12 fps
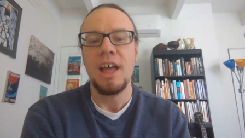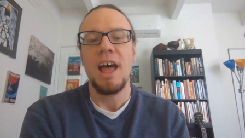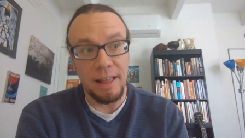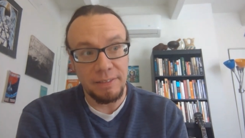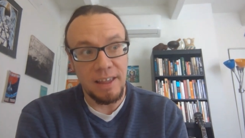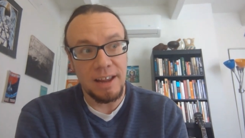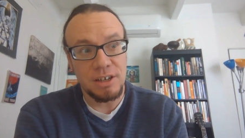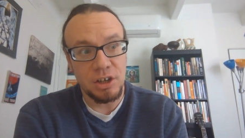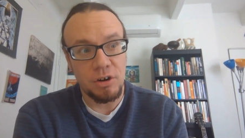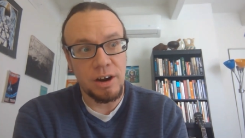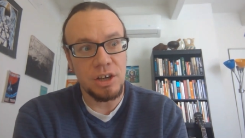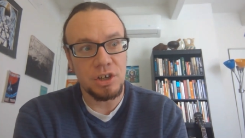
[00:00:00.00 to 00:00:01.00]
Like the
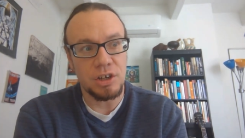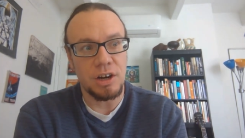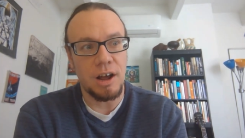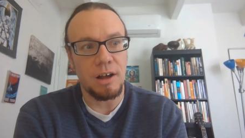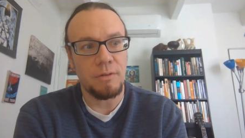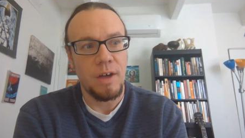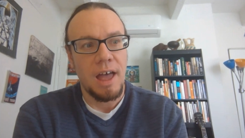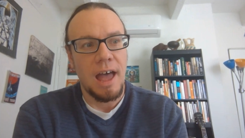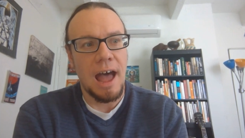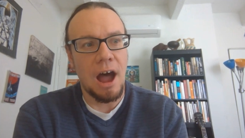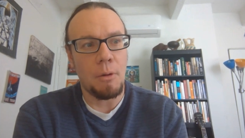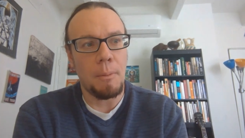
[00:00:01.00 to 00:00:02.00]
integration of
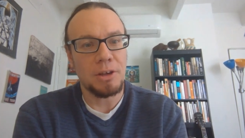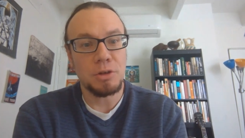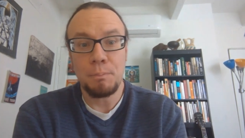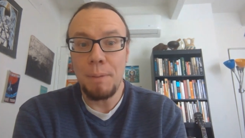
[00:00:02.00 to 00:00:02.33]
how much